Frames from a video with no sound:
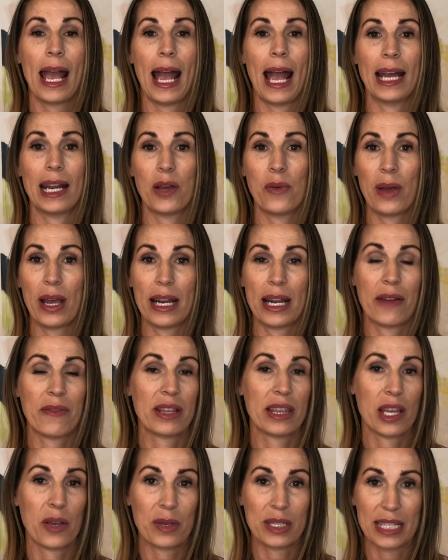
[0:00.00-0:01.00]
and I went and
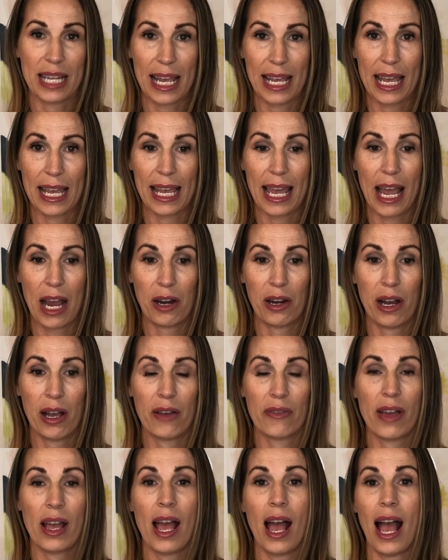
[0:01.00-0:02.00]
everything was taken care of.